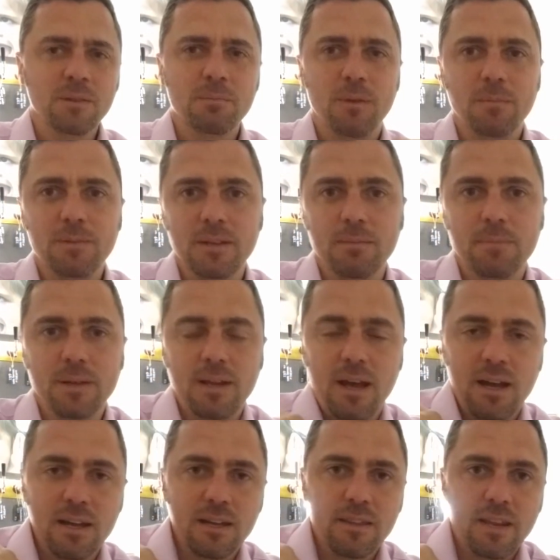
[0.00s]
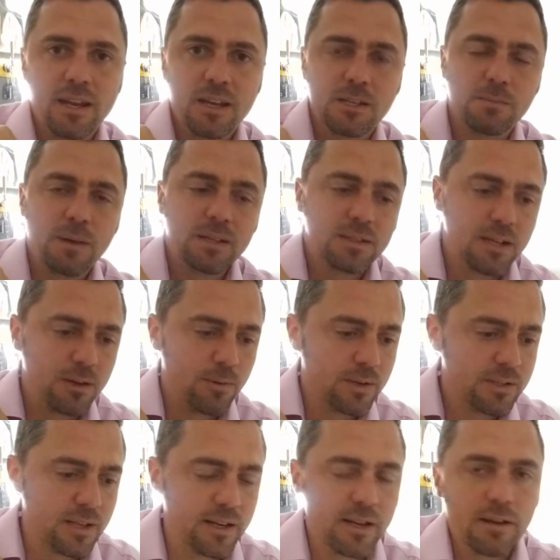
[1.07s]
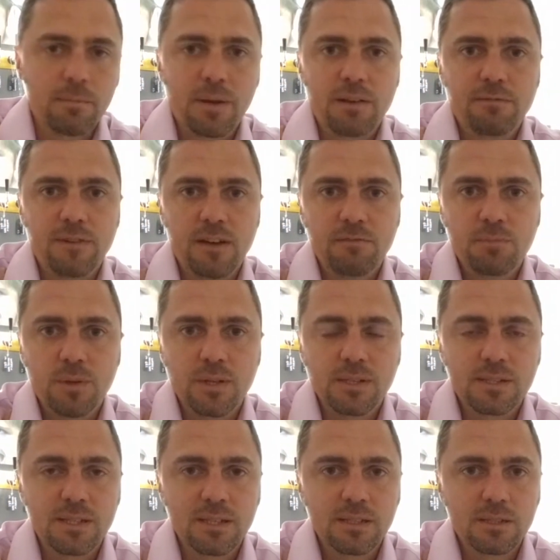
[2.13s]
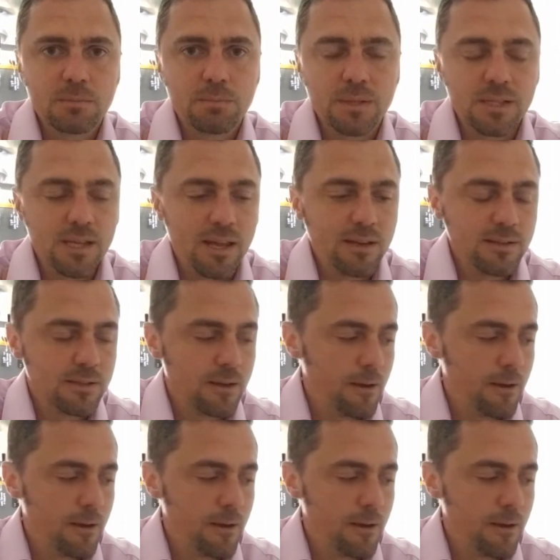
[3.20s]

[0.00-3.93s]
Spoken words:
Probably a bit higher than I expected. I wanted it at about 5.6%